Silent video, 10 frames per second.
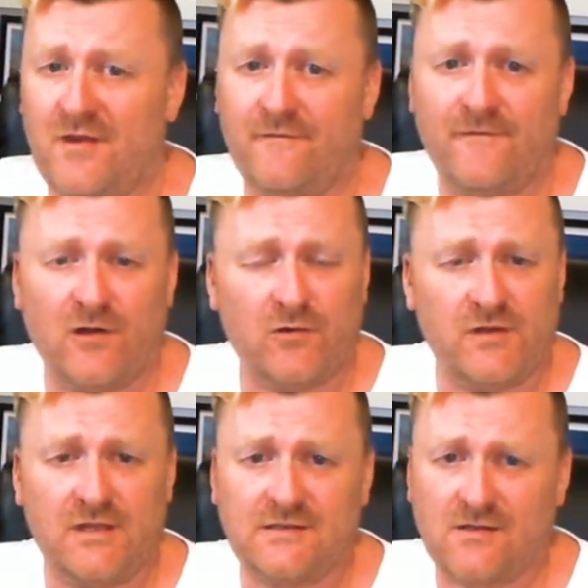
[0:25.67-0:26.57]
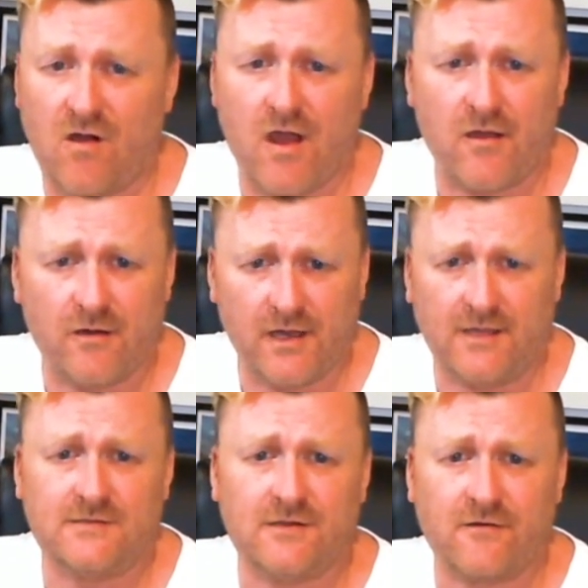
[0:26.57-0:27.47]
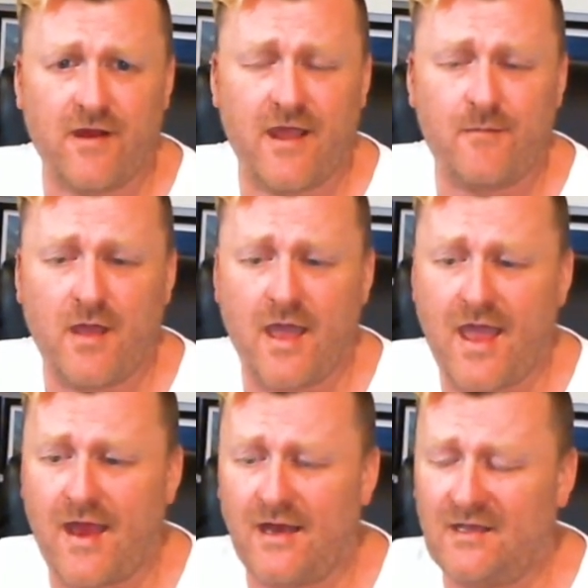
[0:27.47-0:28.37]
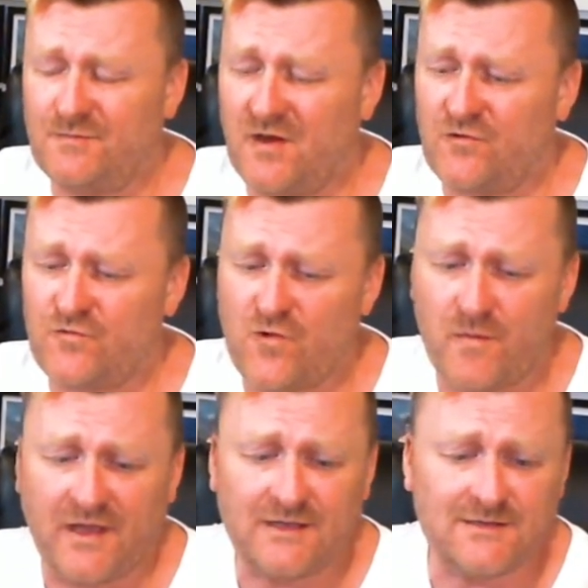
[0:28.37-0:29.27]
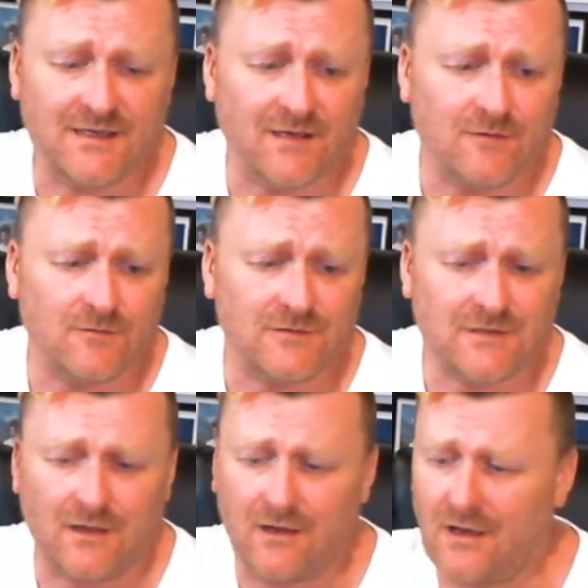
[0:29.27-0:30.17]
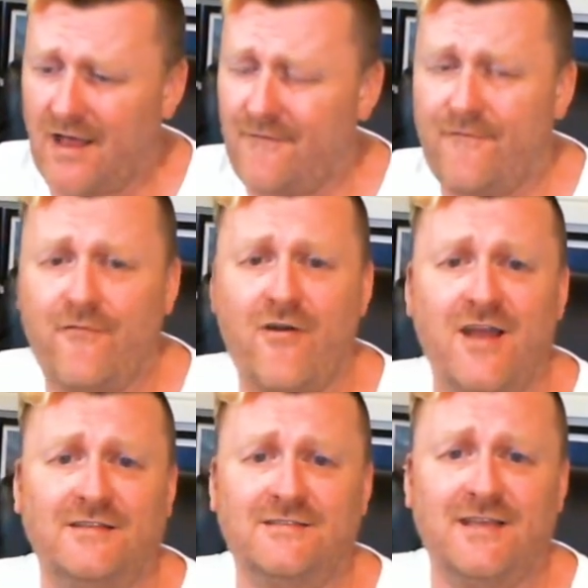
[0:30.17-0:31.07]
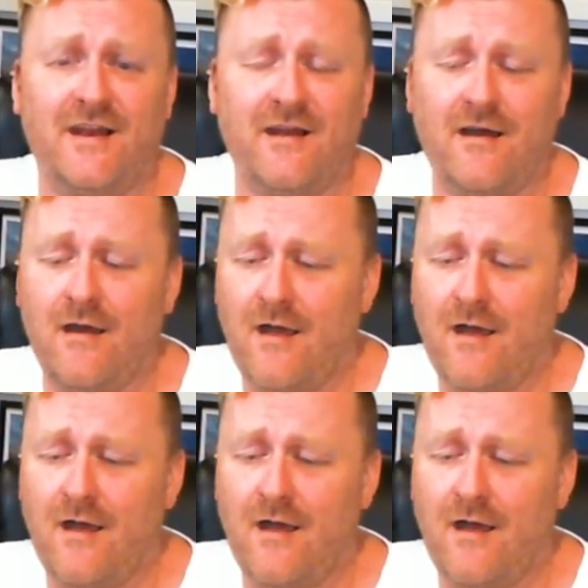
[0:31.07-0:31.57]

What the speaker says: Following this guy on Instagram, and he's been dropping singles left, right and center.